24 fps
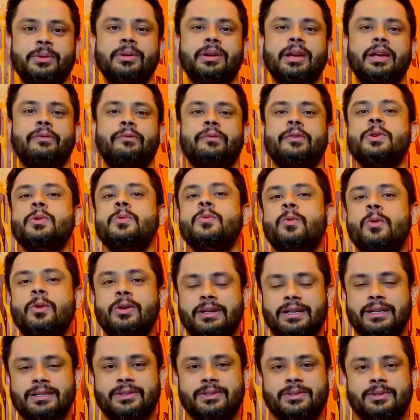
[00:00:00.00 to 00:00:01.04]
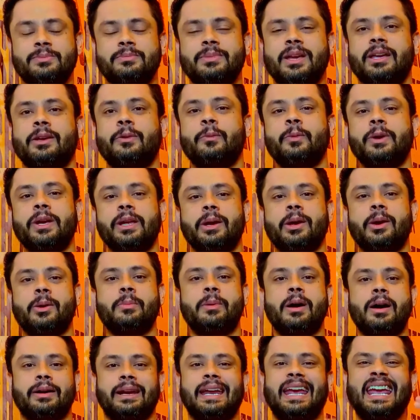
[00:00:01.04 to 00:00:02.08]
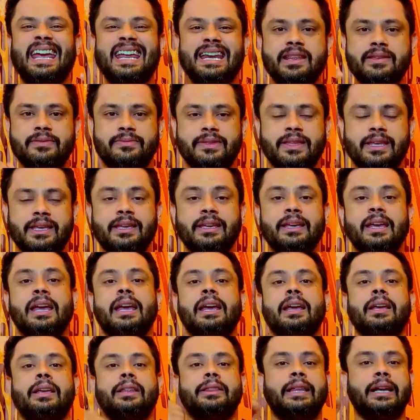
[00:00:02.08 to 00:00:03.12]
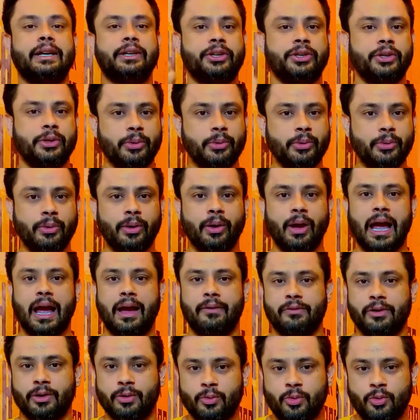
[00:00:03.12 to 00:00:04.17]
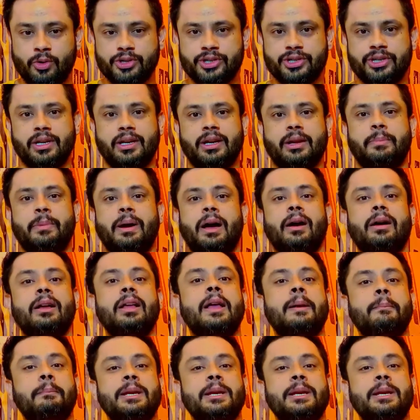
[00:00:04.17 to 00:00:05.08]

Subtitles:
If you want us to make a video about anything that you have a question about,